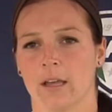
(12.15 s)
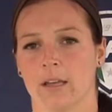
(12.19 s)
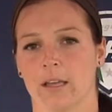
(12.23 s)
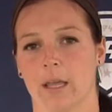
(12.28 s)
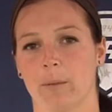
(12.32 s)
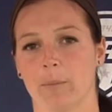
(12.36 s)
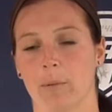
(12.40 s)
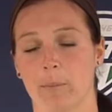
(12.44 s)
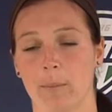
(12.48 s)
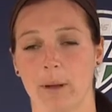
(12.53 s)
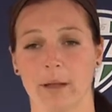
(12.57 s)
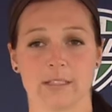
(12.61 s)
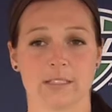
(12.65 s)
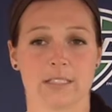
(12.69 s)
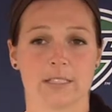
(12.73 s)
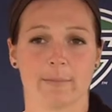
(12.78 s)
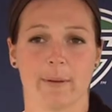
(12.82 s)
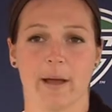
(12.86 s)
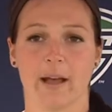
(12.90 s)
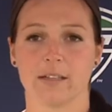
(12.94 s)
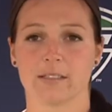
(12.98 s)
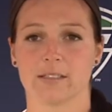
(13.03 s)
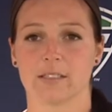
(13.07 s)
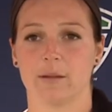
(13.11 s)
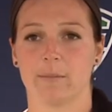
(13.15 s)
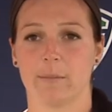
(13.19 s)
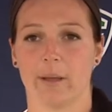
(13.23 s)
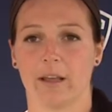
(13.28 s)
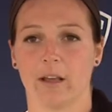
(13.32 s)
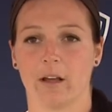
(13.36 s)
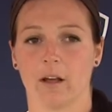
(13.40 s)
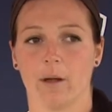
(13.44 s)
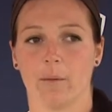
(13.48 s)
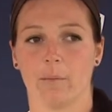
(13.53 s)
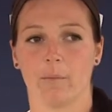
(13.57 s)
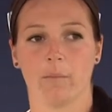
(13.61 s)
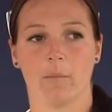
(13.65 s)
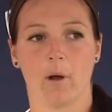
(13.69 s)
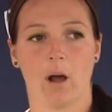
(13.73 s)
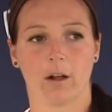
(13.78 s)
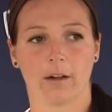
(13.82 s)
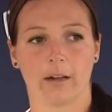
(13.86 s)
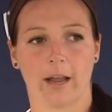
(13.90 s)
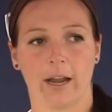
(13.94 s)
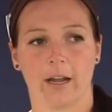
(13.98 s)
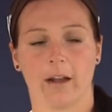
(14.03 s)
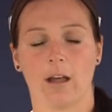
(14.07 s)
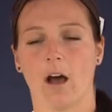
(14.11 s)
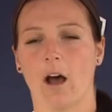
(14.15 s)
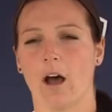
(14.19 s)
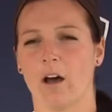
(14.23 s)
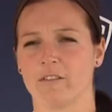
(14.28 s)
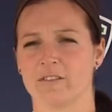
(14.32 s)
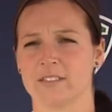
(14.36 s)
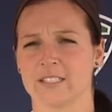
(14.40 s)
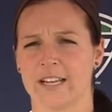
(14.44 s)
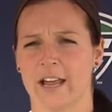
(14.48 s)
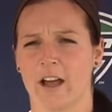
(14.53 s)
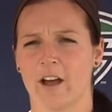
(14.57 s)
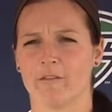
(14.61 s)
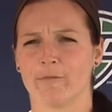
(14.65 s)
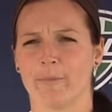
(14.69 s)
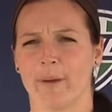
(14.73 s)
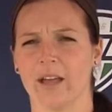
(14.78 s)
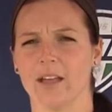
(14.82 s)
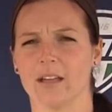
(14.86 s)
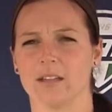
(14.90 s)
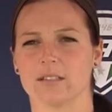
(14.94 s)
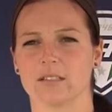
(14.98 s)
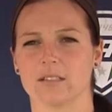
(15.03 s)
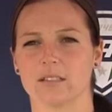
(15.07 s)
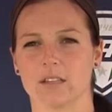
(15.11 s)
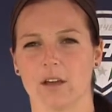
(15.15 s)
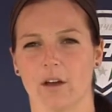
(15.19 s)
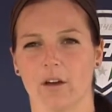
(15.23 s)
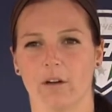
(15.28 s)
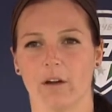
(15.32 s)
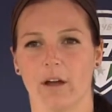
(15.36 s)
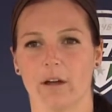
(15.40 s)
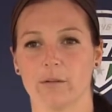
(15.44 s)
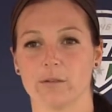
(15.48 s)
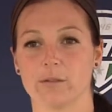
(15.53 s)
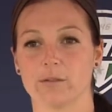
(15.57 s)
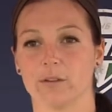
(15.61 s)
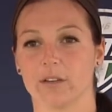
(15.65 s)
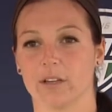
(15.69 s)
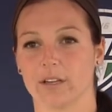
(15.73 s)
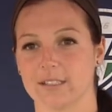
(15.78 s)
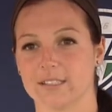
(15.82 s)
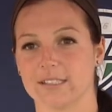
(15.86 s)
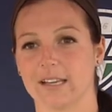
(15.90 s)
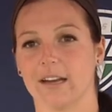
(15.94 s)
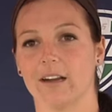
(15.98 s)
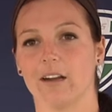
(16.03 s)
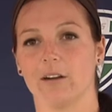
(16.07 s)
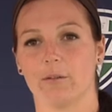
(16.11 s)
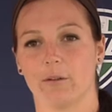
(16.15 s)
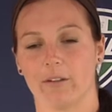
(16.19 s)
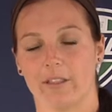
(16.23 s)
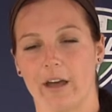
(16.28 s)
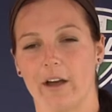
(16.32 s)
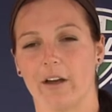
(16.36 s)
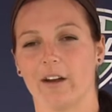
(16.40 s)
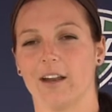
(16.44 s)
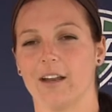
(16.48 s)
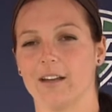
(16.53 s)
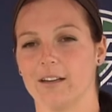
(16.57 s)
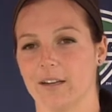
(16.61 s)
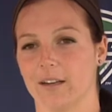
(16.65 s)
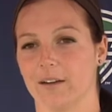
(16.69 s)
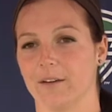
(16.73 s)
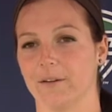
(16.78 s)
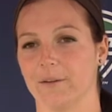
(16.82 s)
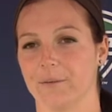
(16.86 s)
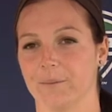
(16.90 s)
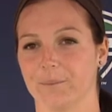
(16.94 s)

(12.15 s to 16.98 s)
keep them on spot to make them kind of stay off balance, so I was really excited with how it ended.